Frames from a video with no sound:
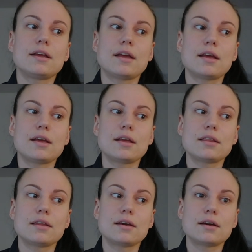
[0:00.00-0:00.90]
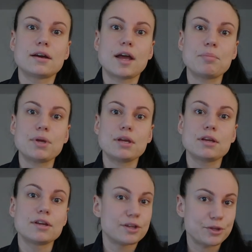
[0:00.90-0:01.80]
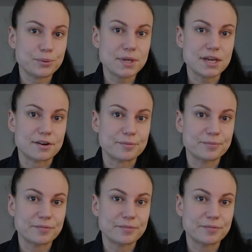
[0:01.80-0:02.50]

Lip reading: and happy new year.